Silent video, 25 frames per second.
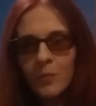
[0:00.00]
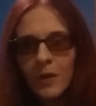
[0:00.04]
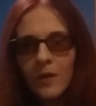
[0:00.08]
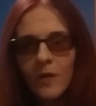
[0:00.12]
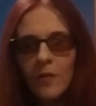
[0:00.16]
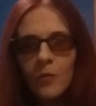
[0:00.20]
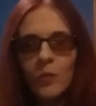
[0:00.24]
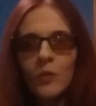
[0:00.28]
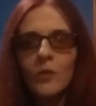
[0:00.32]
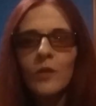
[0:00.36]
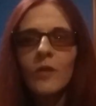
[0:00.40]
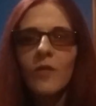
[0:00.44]

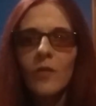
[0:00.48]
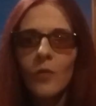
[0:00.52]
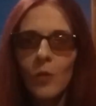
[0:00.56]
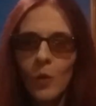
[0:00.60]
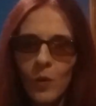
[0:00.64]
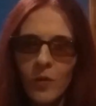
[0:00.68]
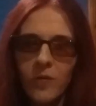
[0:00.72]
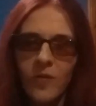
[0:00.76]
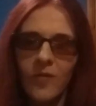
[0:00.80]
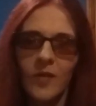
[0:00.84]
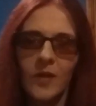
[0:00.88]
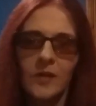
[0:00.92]
because we're
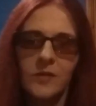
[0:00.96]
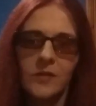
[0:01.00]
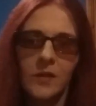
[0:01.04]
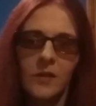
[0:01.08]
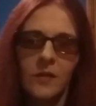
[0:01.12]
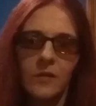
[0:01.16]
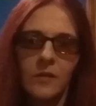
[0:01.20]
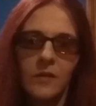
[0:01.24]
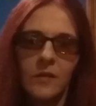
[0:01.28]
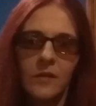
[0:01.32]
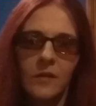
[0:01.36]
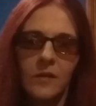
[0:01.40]
exhausted.
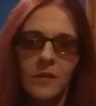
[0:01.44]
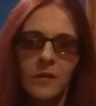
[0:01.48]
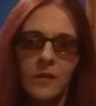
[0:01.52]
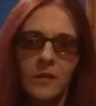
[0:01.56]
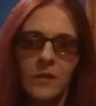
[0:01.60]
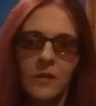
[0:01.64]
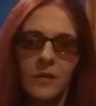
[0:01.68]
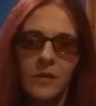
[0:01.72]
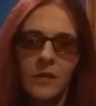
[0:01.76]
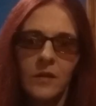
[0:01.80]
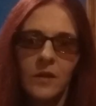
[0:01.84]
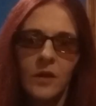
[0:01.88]

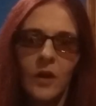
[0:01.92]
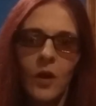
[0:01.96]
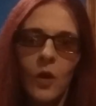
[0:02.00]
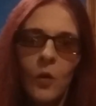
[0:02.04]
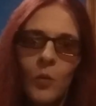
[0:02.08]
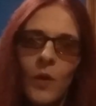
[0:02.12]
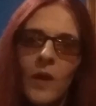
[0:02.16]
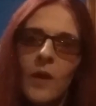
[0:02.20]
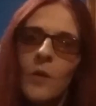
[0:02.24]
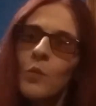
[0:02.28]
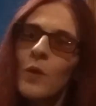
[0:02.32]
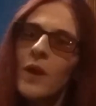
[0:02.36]
You know,
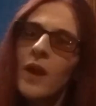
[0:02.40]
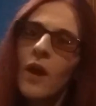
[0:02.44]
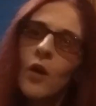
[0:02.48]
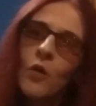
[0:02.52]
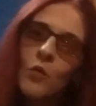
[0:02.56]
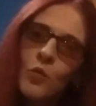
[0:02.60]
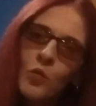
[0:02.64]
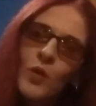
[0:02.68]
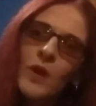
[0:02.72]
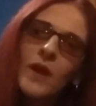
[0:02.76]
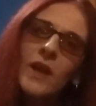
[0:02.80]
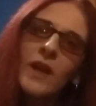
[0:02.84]
we
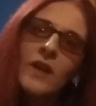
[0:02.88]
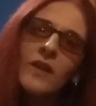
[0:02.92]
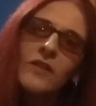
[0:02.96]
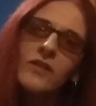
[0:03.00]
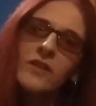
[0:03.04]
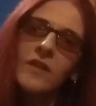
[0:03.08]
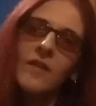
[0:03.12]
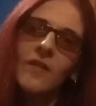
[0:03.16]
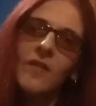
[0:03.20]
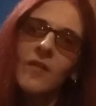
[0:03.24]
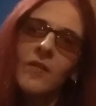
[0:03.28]
are really